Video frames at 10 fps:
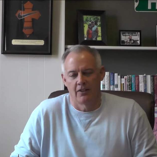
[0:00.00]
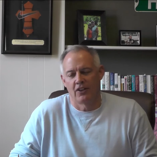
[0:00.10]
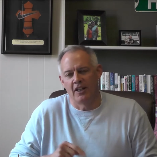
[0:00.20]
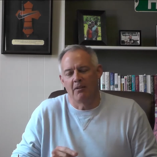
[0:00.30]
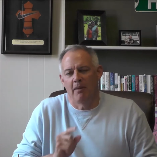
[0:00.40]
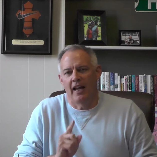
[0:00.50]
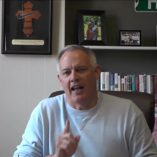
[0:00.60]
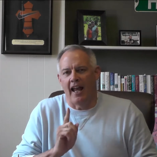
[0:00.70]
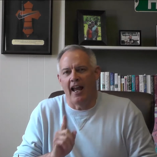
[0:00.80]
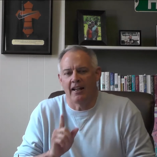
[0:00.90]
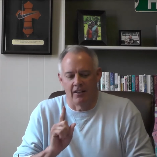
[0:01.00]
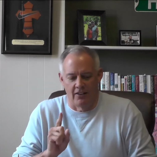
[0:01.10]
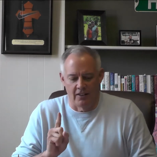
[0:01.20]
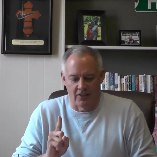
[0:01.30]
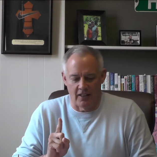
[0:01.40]
Then the man
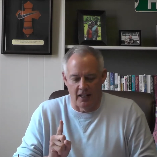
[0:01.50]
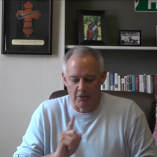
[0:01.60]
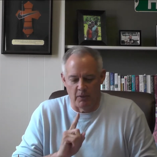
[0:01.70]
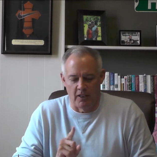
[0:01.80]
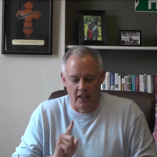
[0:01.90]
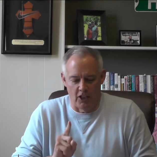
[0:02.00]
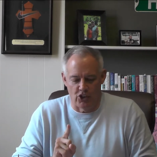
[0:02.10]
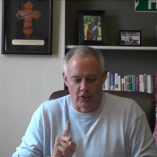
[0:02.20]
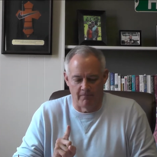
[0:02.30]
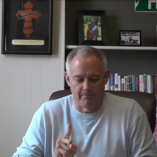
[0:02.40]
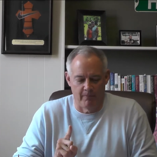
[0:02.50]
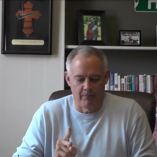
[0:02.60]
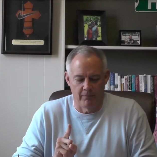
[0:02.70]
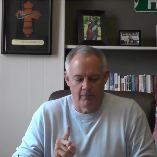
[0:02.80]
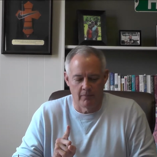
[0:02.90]
added this explanation.
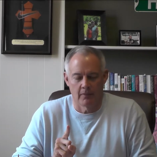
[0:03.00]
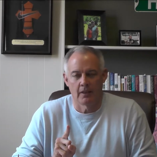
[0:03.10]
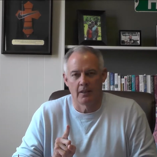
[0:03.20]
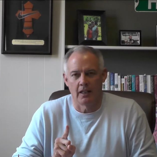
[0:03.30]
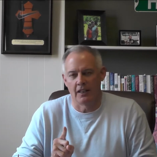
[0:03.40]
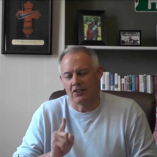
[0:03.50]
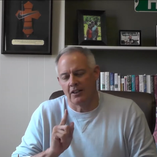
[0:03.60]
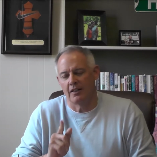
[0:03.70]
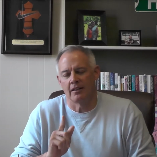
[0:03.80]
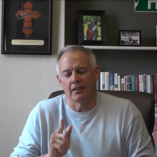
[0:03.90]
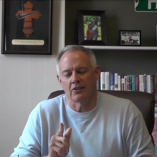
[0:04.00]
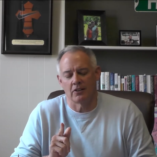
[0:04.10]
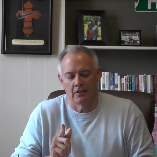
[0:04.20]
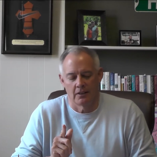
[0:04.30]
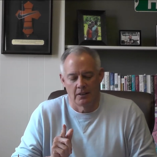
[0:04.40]
He said
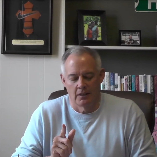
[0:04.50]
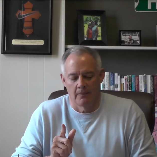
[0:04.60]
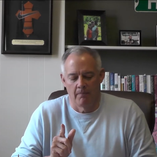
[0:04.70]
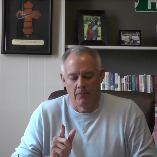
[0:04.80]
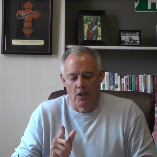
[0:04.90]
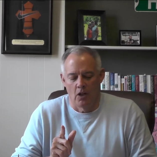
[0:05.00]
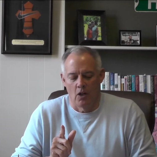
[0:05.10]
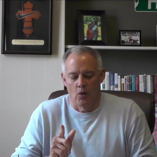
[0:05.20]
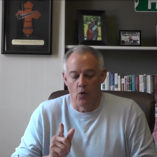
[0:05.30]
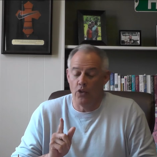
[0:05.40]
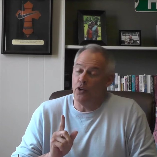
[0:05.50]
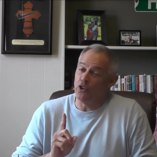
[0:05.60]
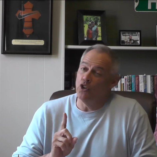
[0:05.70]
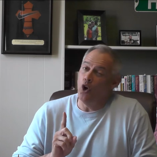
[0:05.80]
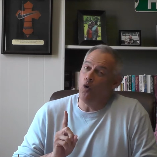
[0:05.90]
this: where there
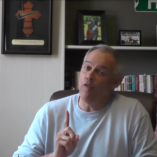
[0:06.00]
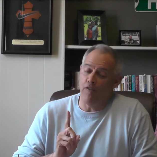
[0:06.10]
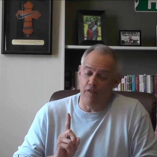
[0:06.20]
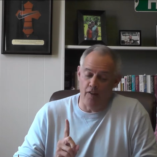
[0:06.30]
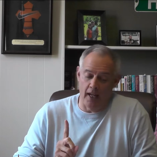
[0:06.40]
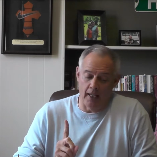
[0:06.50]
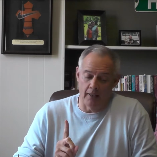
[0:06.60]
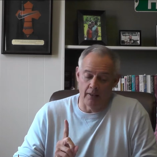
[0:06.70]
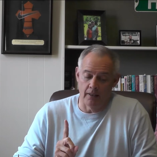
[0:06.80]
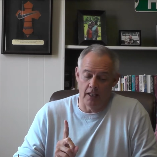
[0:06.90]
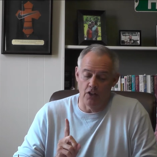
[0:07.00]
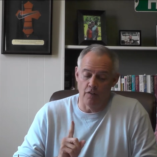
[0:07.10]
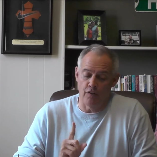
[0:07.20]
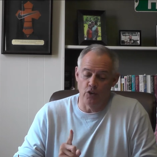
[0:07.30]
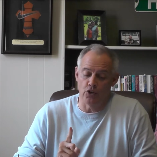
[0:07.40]
is no faith in the
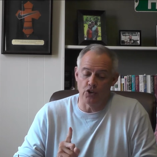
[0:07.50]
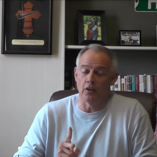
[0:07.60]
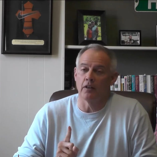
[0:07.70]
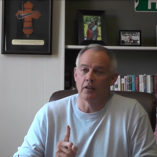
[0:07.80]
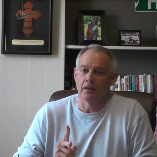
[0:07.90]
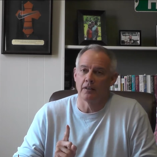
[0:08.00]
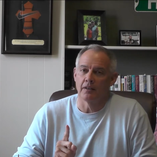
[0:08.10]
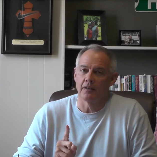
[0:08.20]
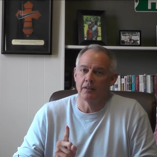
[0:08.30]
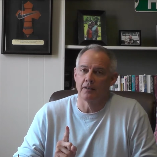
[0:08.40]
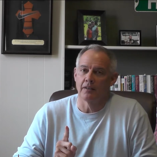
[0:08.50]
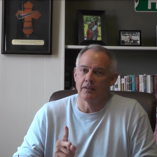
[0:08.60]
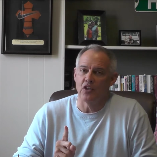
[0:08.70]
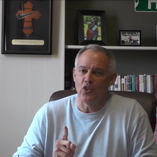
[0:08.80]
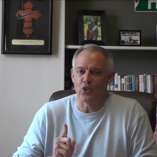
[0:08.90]
future,
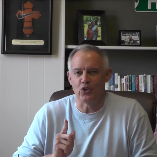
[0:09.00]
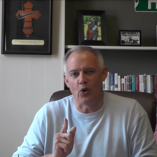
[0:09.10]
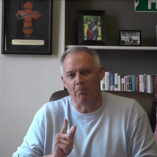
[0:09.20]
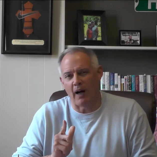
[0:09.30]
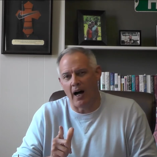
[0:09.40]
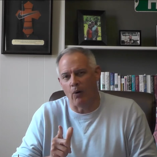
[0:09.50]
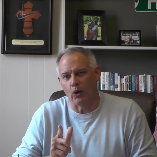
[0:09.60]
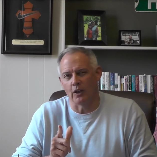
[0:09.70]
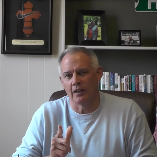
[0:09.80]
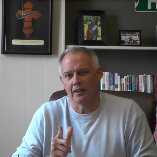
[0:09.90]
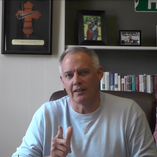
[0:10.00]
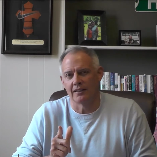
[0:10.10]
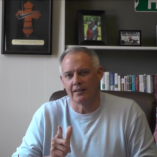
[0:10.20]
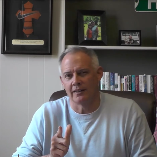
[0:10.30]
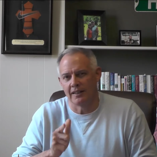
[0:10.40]
there's no power
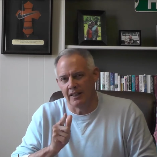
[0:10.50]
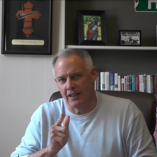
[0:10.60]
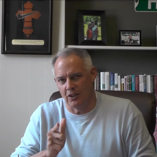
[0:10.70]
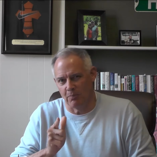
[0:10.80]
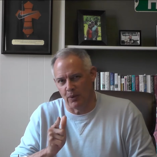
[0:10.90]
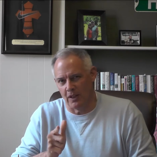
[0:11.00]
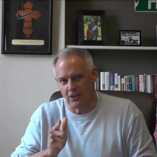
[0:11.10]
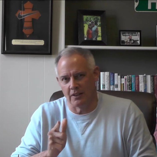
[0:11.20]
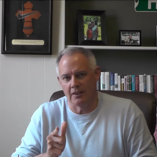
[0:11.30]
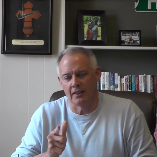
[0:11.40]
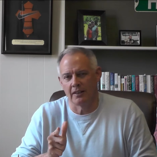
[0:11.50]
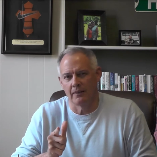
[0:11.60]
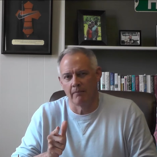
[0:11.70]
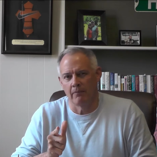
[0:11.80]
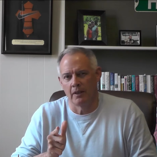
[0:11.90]
in the present.
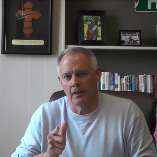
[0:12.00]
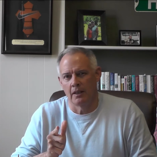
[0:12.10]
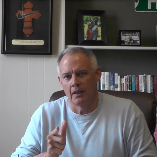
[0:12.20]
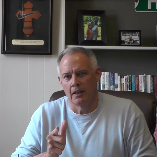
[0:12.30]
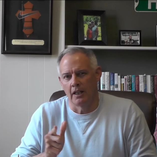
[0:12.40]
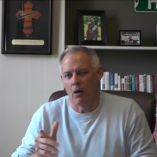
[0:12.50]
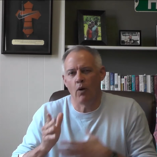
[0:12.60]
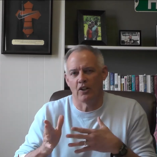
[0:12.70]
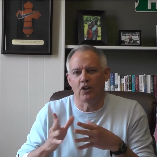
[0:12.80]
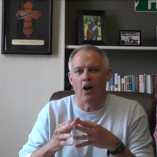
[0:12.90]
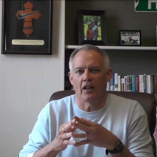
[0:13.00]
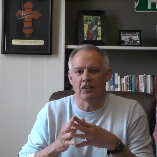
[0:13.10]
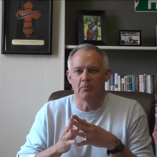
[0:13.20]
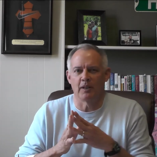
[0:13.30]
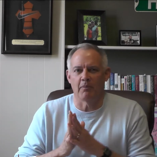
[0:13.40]
Now I want to talk a
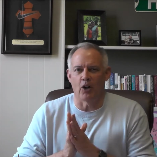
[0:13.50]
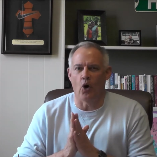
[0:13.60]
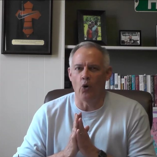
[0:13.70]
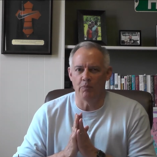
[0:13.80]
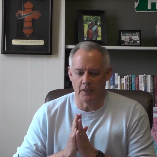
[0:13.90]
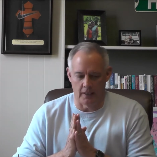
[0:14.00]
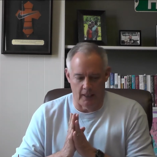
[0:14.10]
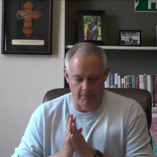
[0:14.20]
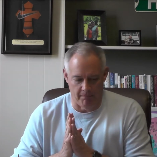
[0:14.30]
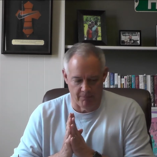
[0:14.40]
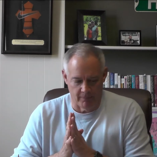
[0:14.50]
little bit about hope today.